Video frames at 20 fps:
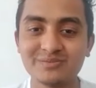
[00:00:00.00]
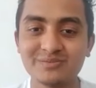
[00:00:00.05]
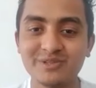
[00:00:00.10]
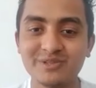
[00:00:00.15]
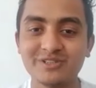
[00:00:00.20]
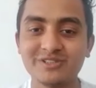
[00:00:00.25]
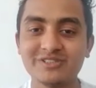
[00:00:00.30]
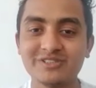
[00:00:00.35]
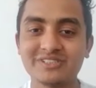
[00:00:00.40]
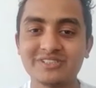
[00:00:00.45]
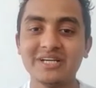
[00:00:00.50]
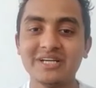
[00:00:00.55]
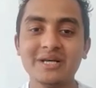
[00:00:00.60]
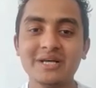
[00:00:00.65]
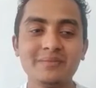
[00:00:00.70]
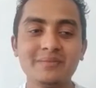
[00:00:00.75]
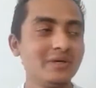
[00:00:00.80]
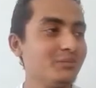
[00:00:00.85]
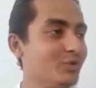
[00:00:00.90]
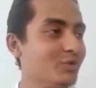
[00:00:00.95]
Because
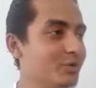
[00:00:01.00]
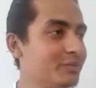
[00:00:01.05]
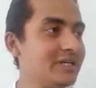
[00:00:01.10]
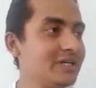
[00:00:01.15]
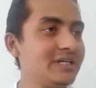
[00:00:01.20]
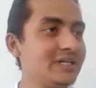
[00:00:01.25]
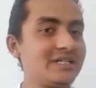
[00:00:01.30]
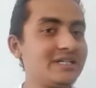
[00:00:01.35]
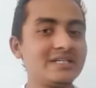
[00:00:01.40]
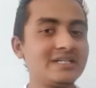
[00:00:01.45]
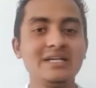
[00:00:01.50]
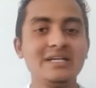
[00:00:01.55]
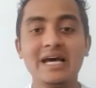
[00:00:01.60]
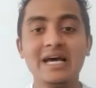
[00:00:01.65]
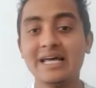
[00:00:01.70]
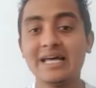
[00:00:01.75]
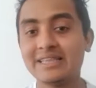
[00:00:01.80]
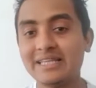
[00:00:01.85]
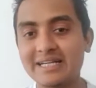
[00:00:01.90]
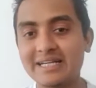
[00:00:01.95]
the moment
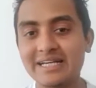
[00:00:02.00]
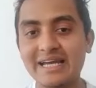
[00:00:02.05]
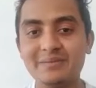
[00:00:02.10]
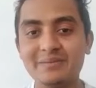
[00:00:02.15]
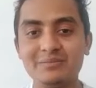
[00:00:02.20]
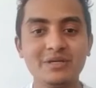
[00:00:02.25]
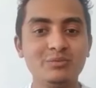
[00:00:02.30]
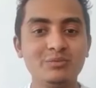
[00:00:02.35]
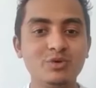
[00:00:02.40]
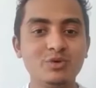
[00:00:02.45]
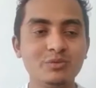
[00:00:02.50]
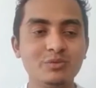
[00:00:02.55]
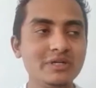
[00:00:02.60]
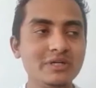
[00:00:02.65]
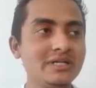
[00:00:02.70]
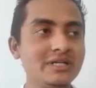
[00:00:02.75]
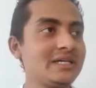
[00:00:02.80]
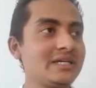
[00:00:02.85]
at that time, the moment